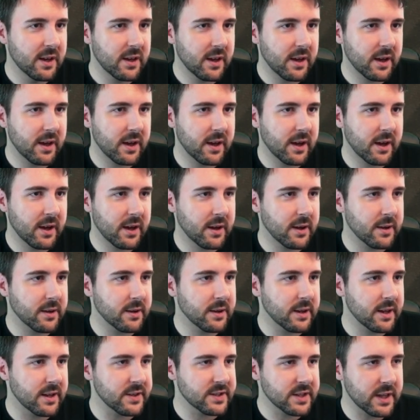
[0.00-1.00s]

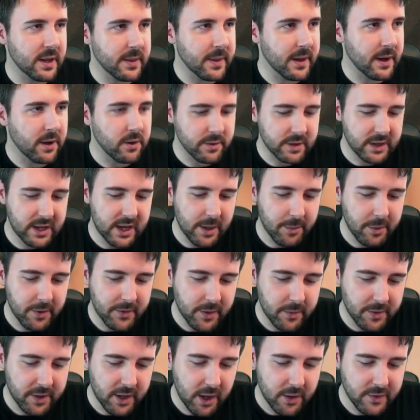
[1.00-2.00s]
And let's get that on camera.
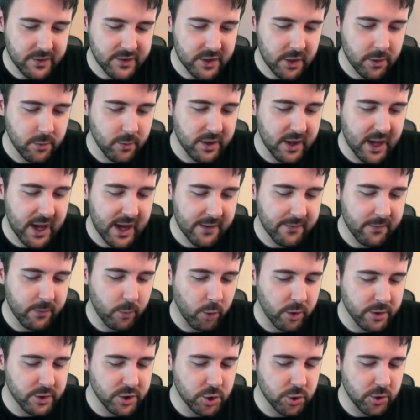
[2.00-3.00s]
There we go. So we have
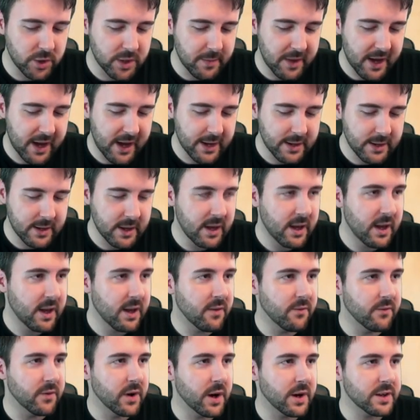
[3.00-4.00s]
one tree man
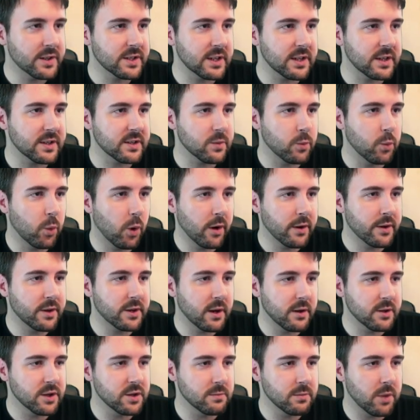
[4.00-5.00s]
versus one
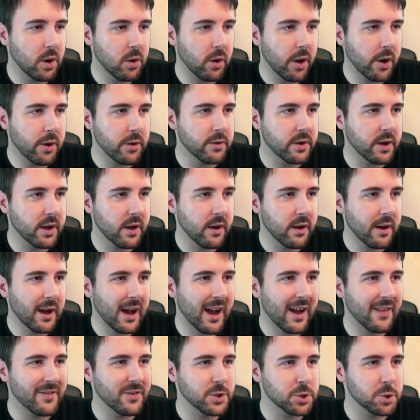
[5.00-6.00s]
Dungeon Bowl ogre,
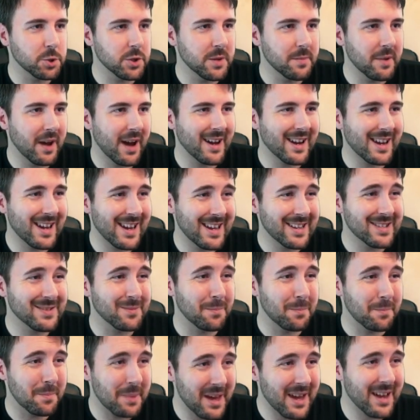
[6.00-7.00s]
and the tree man is
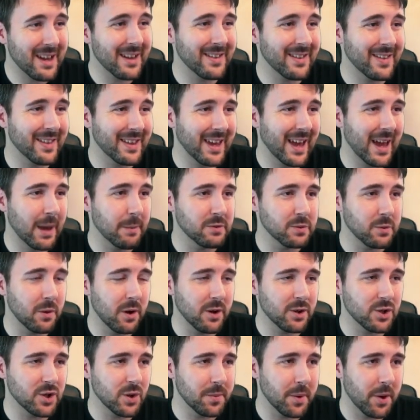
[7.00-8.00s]
bigger than the Games
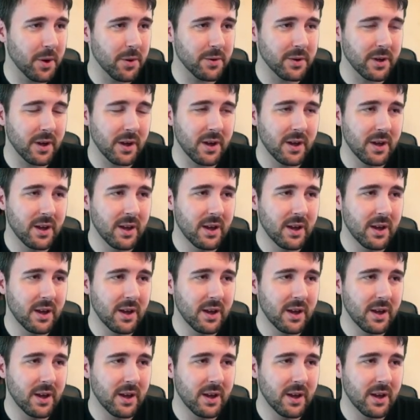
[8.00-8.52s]
Workshop ogre